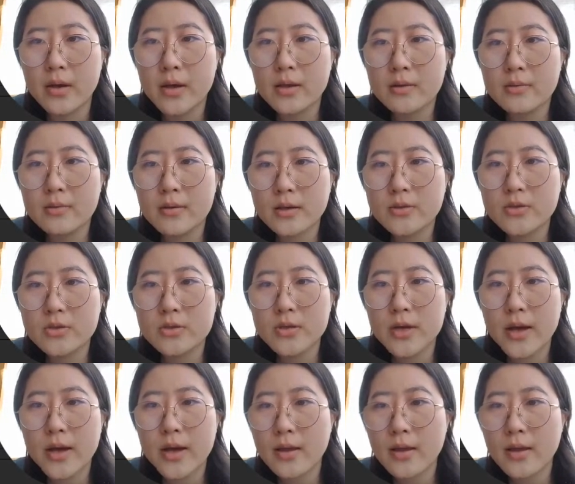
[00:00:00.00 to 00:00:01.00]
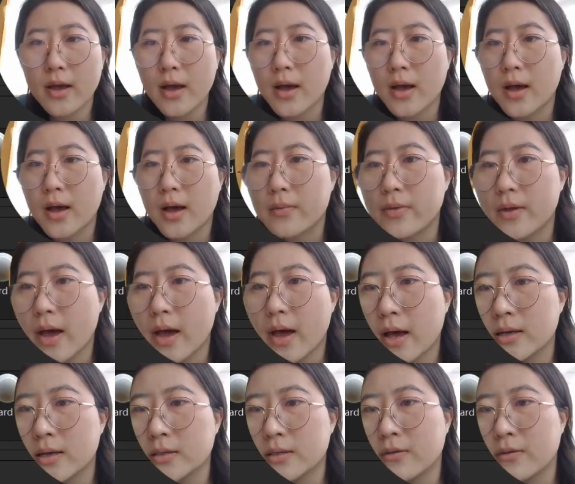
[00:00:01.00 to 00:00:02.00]
In texture tab, there
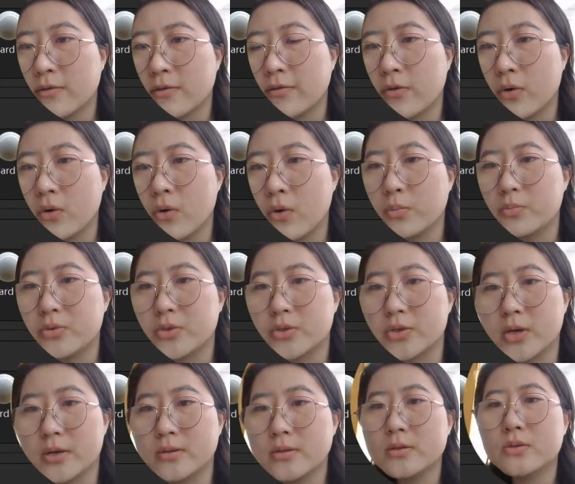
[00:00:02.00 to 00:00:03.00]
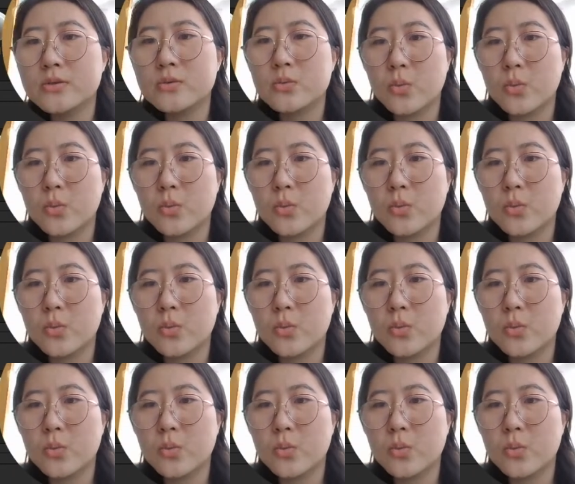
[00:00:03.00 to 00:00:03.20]
has 4 options.